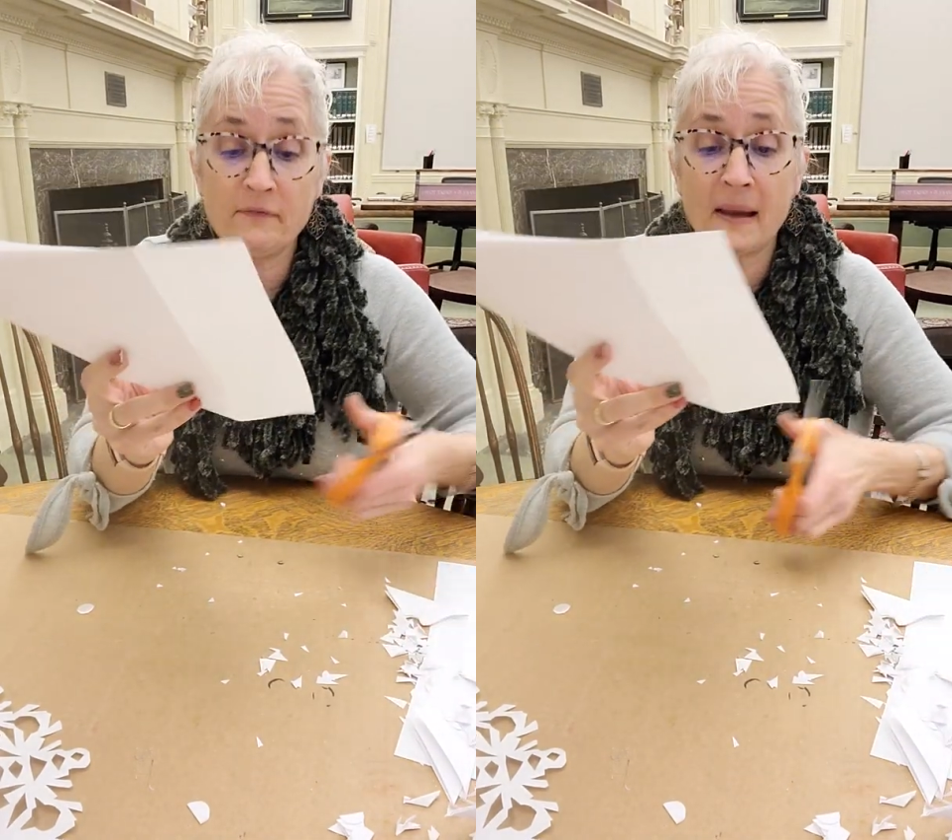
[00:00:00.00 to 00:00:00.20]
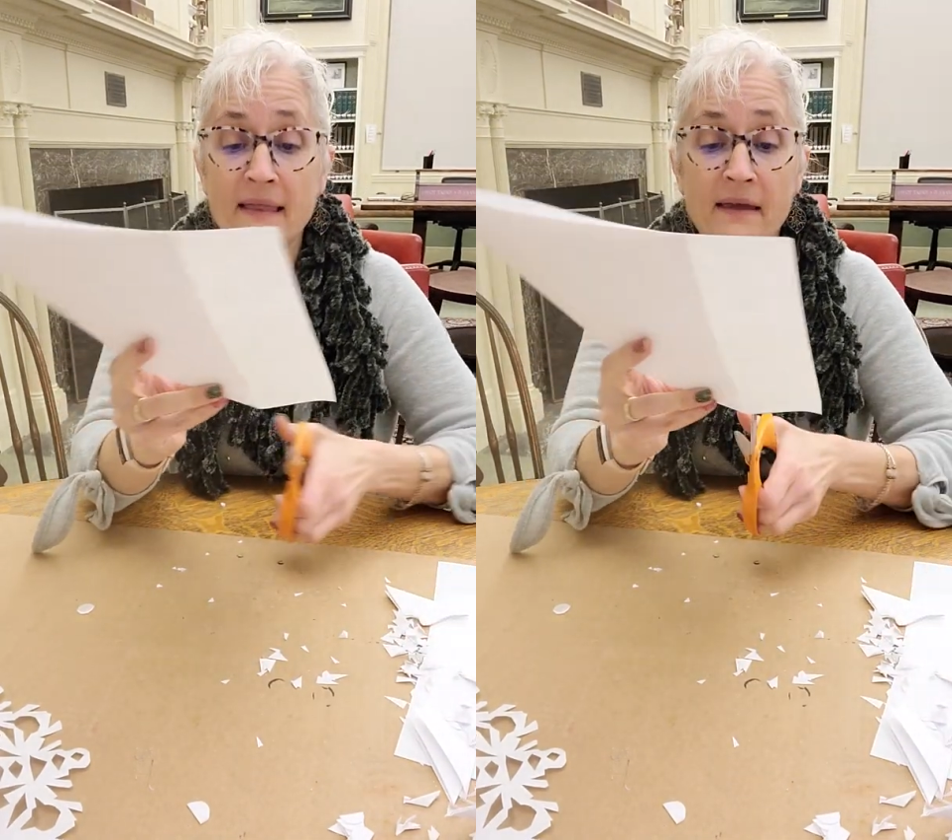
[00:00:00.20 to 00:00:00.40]

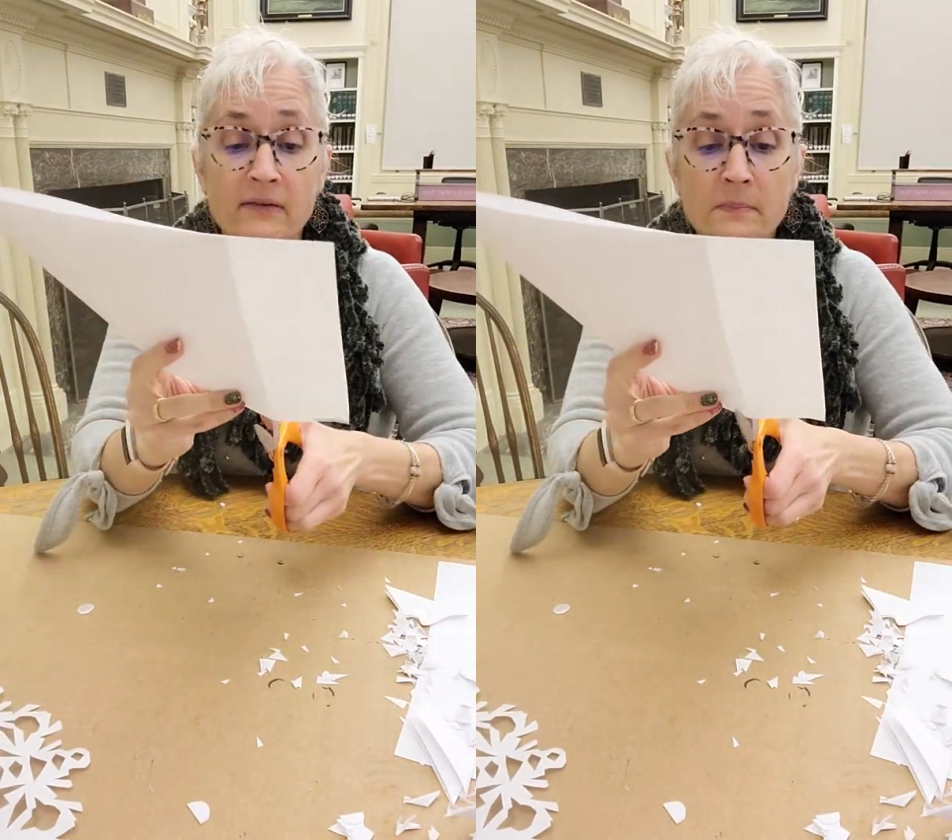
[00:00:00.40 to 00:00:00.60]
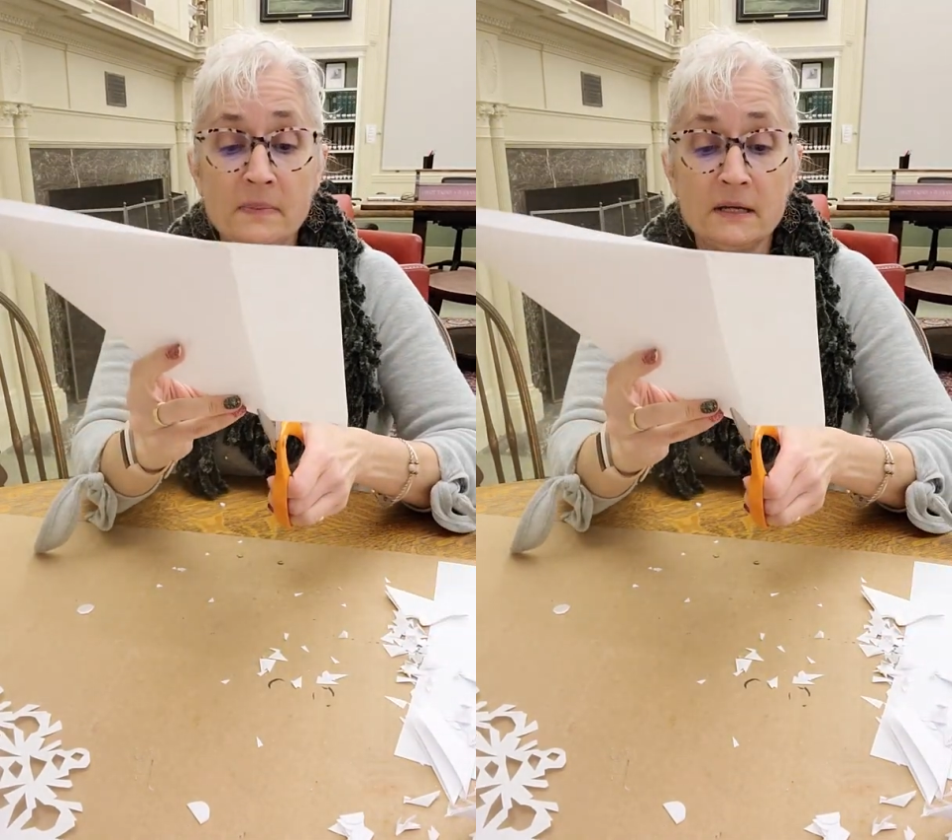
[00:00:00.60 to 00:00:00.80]
by
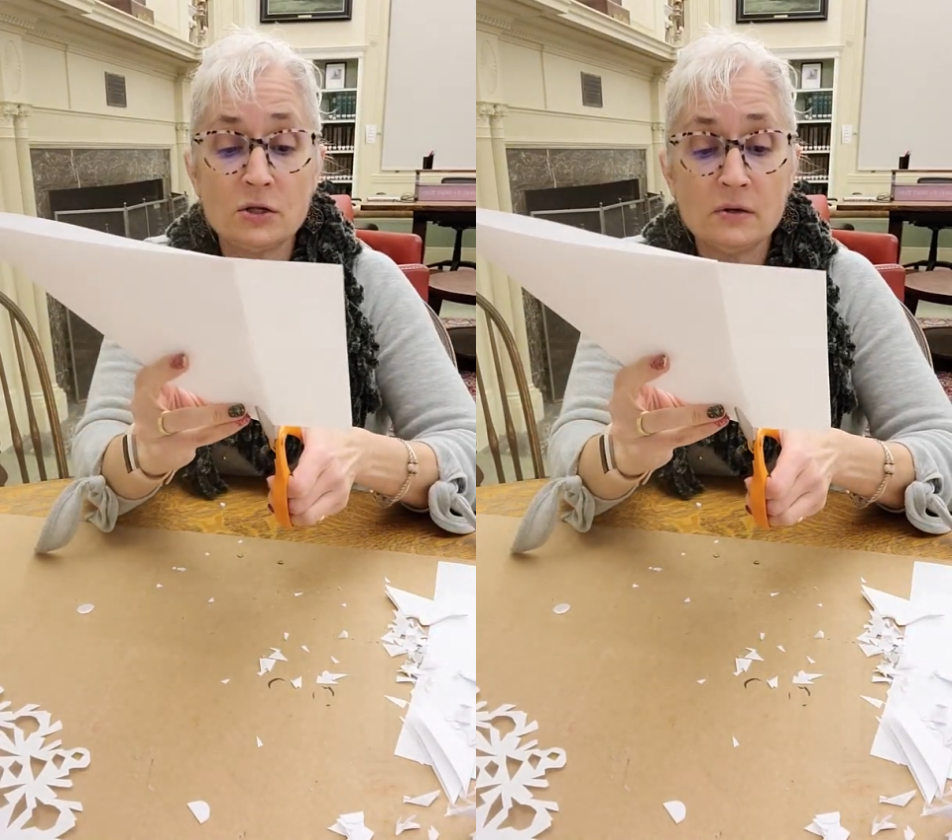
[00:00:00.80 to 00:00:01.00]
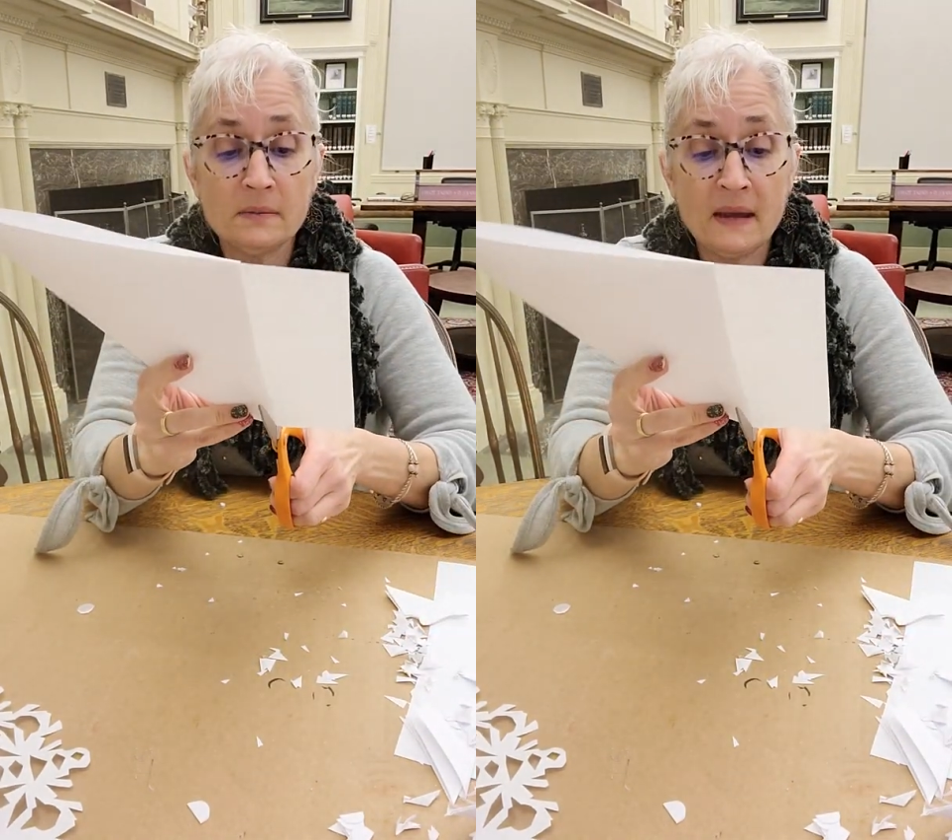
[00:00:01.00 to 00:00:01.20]
11, but
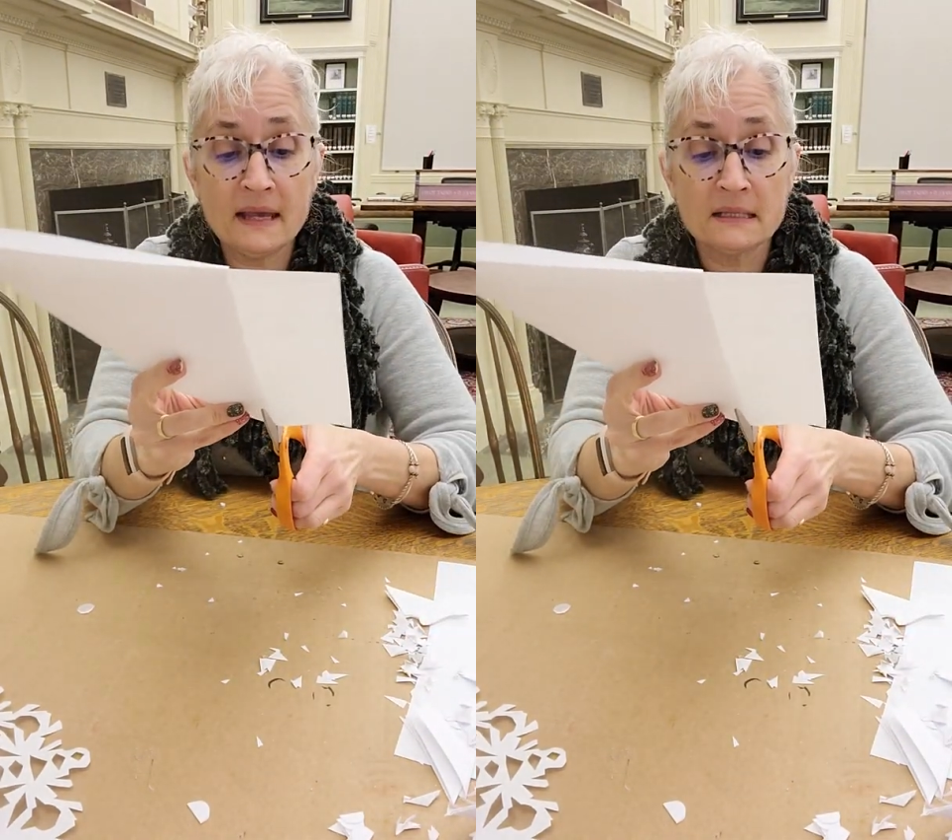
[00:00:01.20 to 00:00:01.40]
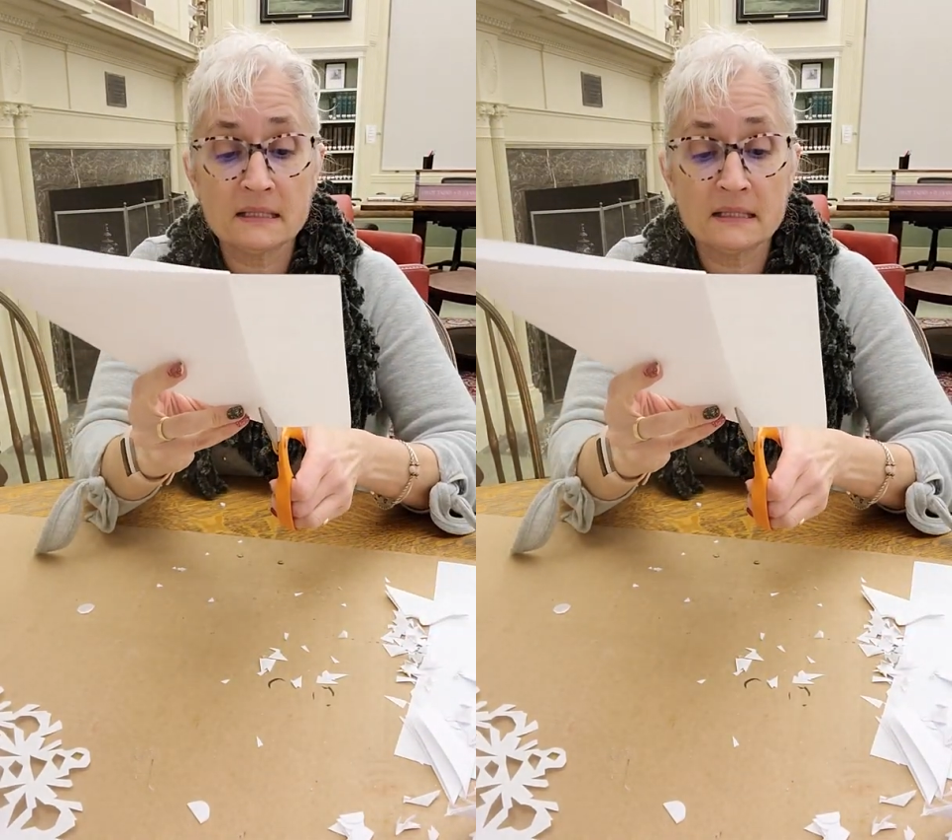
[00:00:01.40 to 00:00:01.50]
you could make it